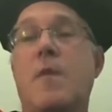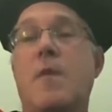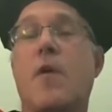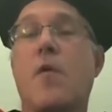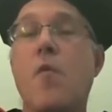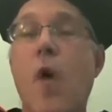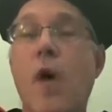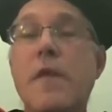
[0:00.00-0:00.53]

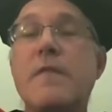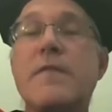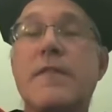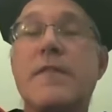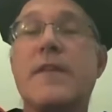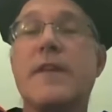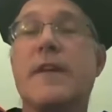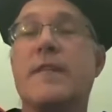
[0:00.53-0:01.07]
But one of the
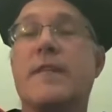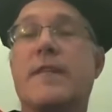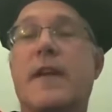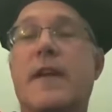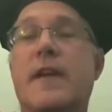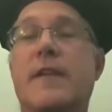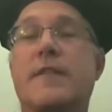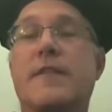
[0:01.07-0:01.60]
things
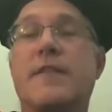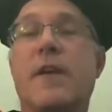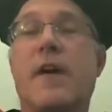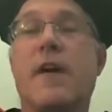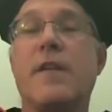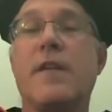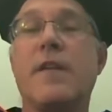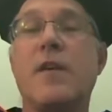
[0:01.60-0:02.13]
that it has
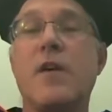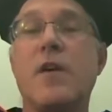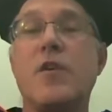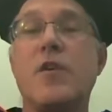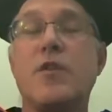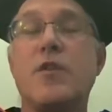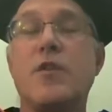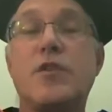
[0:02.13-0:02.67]
done
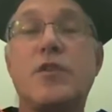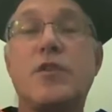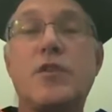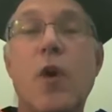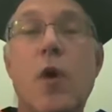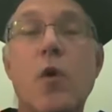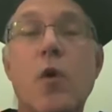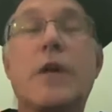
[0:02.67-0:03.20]

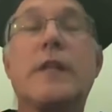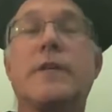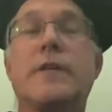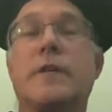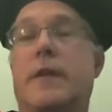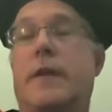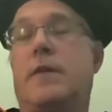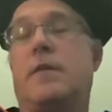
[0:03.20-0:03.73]
so
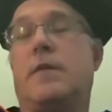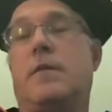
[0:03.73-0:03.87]
clearly